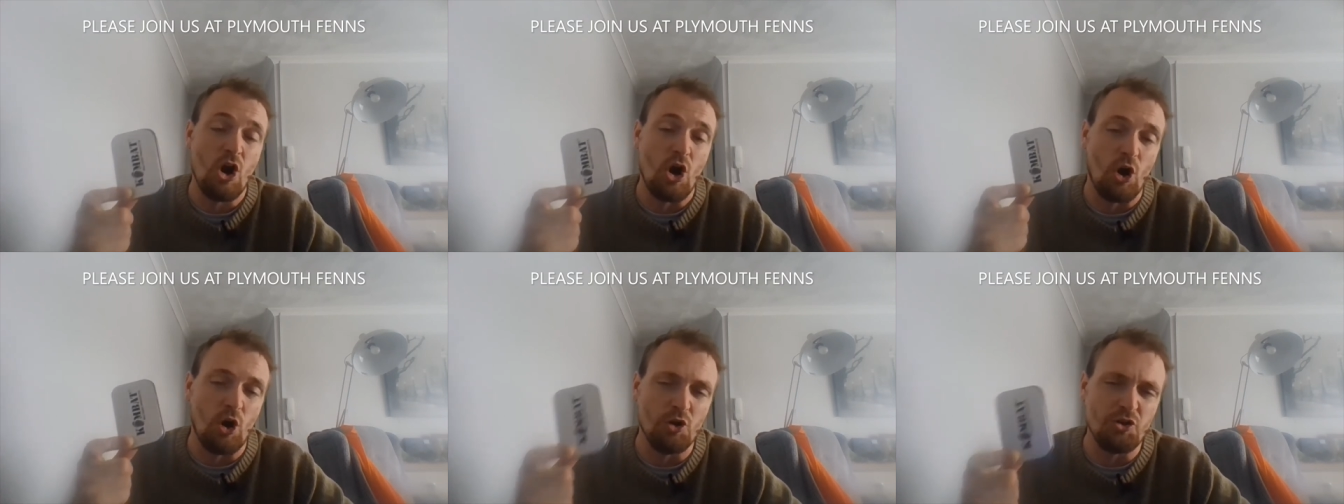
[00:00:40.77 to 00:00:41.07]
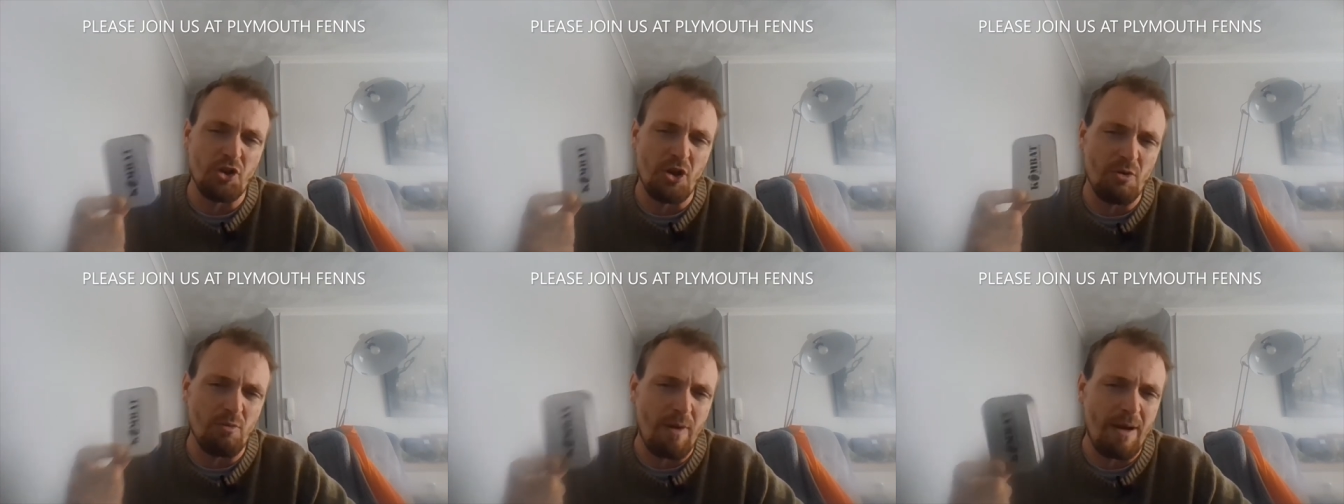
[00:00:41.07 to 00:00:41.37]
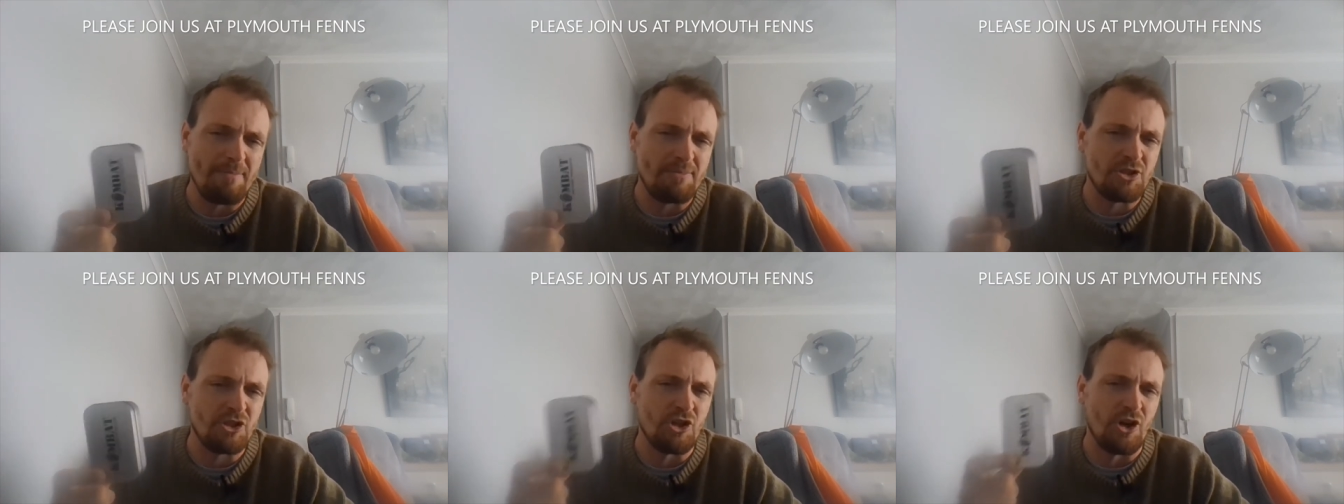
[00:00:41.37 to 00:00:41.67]
On their
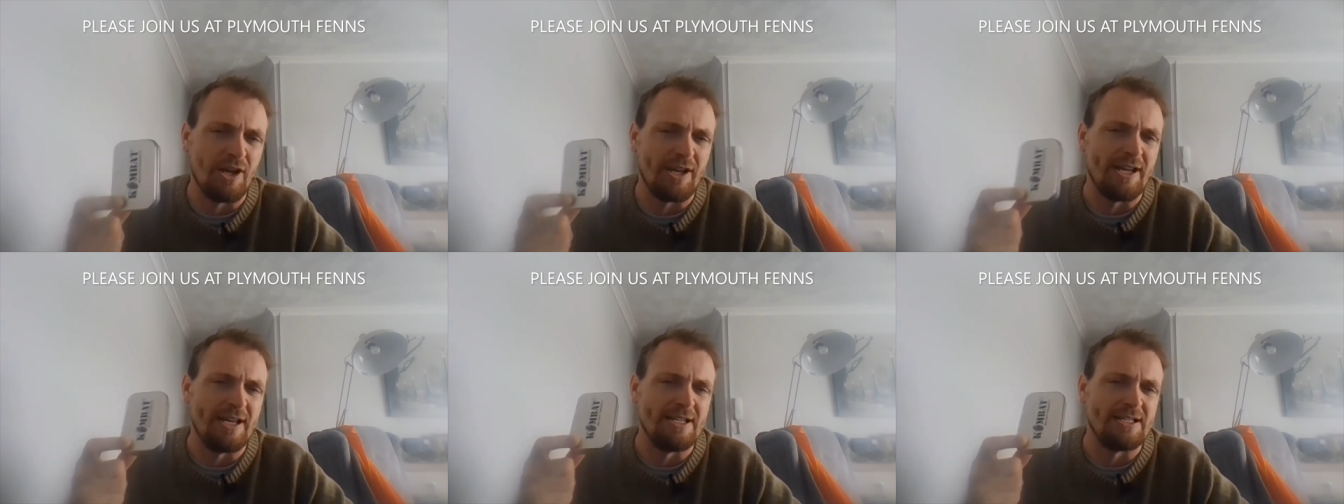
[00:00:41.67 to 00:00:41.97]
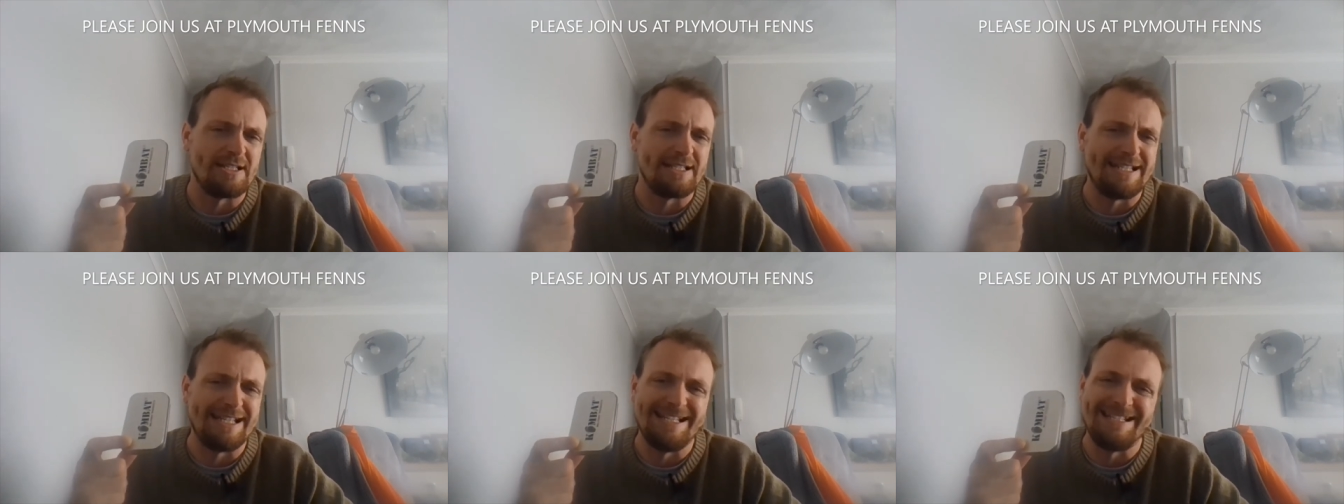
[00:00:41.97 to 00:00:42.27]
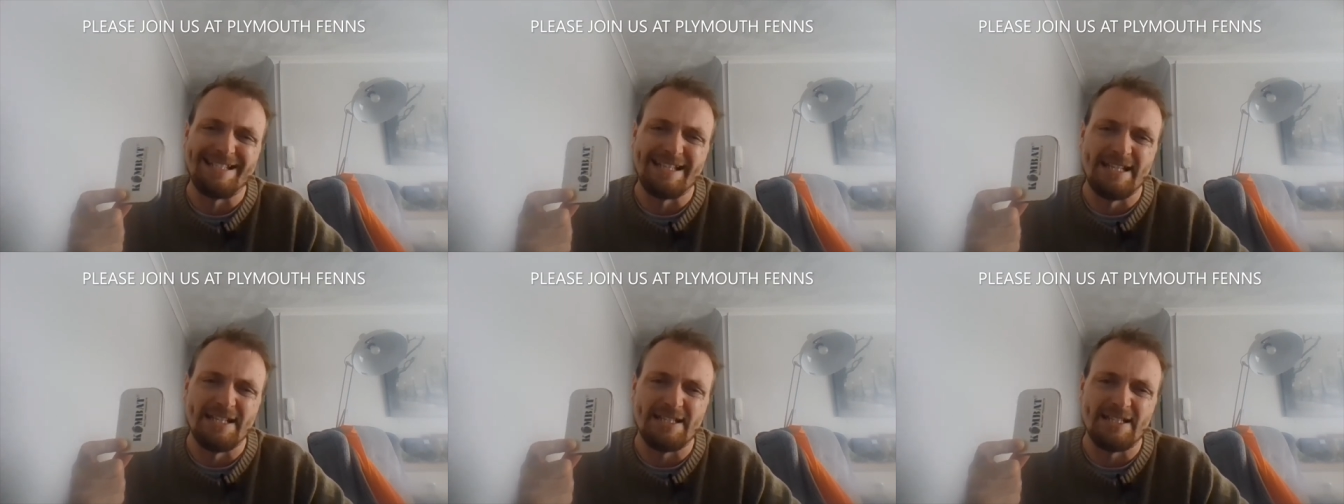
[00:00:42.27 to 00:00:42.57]
website, it
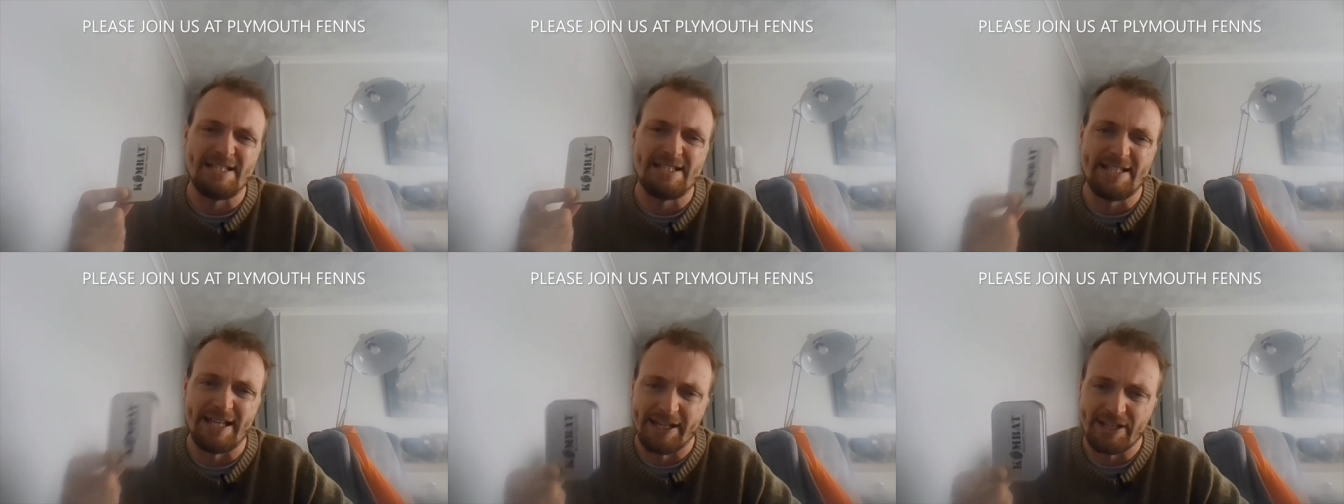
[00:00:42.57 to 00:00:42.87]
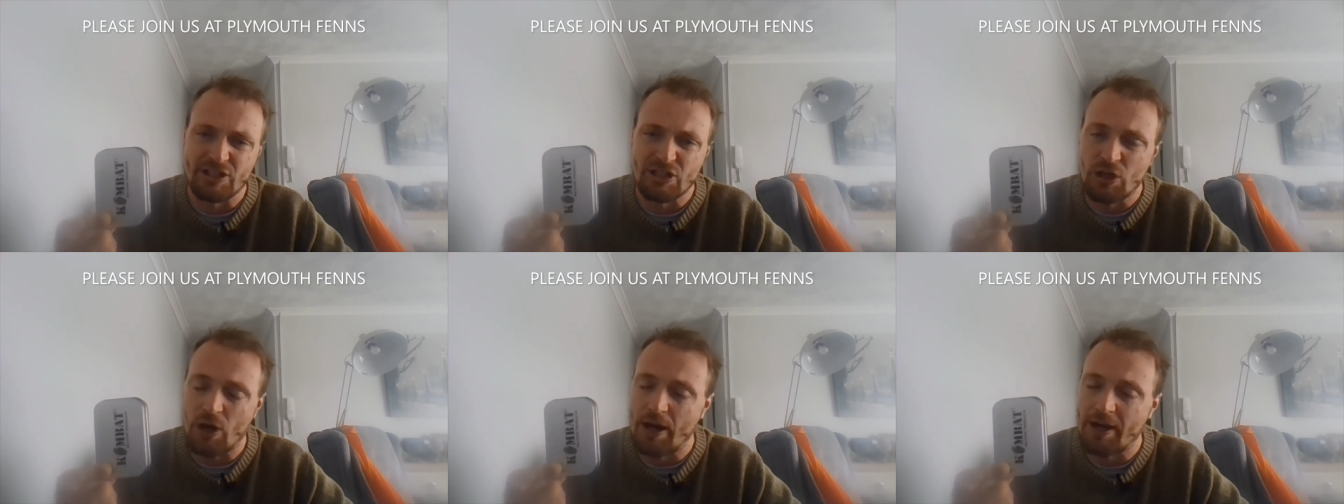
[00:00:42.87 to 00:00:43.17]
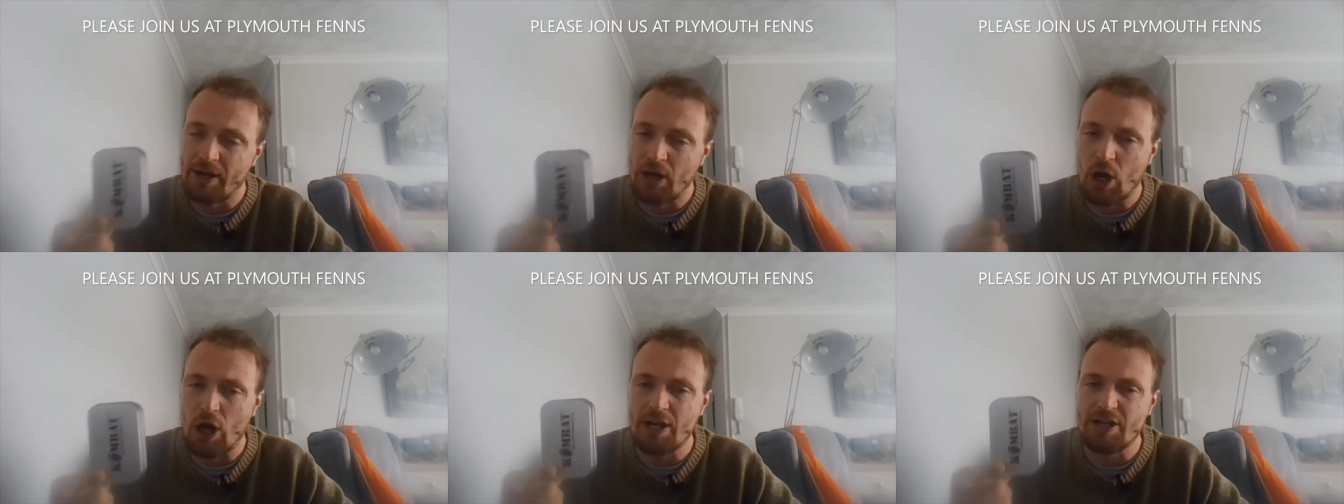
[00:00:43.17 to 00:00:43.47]
says it's six
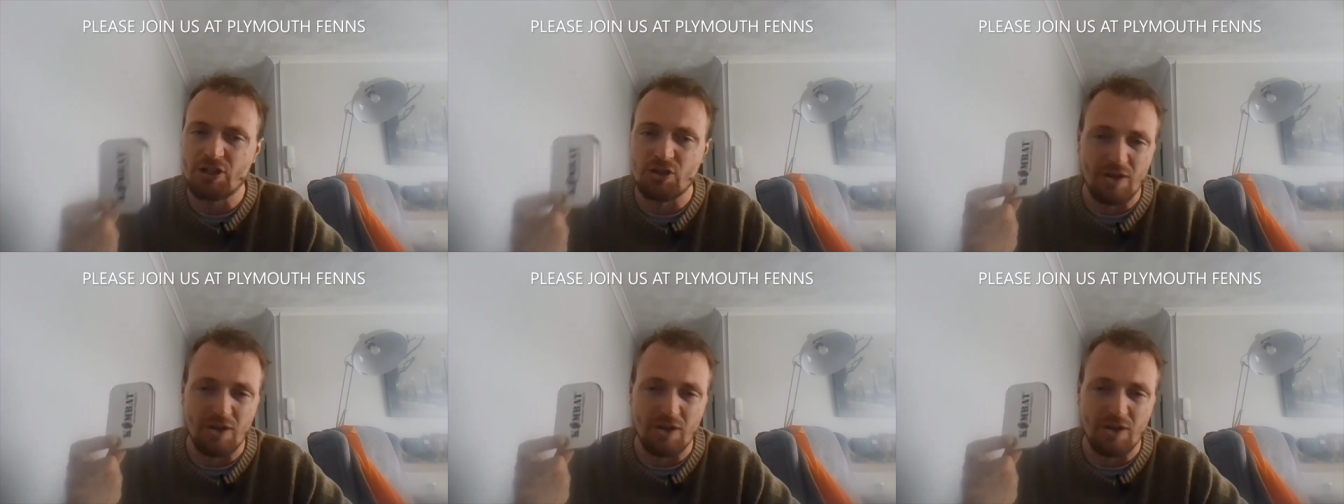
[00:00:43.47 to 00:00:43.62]
ninety nine,